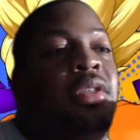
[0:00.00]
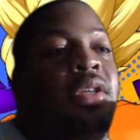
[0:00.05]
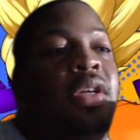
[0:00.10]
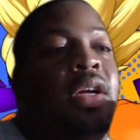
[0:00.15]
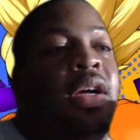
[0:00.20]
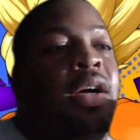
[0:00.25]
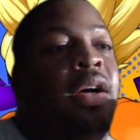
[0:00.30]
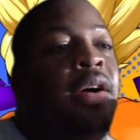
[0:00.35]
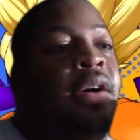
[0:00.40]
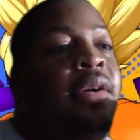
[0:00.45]

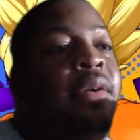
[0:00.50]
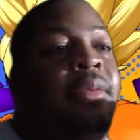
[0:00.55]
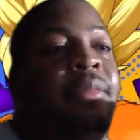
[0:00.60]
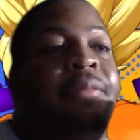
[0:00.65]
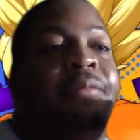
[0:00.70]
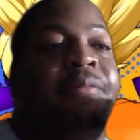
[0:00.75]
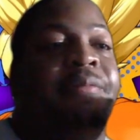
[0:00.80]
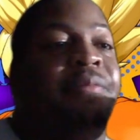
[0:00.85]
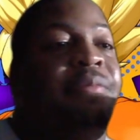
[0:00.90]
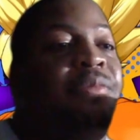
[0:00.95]

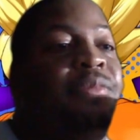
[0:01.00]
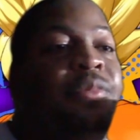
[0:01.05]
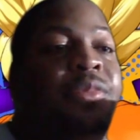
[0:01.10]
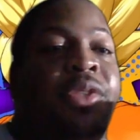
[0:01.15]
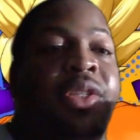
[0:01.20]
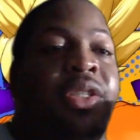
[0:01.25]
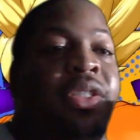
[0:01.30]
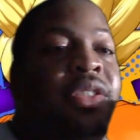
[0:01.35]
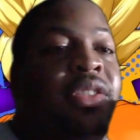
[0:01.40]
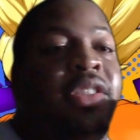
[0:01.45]
Um,
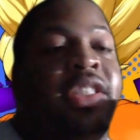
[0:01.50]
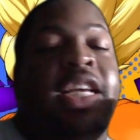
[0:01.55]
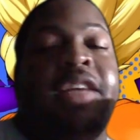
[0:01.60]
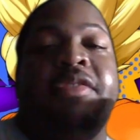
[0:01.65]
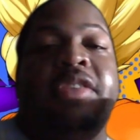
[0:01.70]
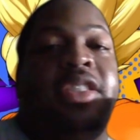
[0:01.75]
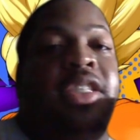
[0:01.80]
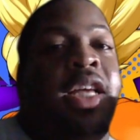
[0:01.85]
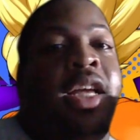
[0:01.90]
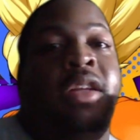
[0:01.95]
safe
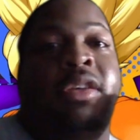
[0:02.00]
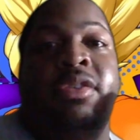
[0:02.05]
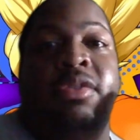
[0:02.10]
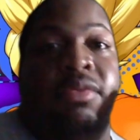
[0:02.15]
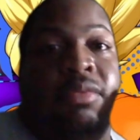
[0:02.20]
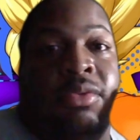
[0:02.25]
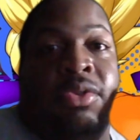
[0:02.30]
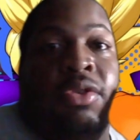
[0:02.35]
to say,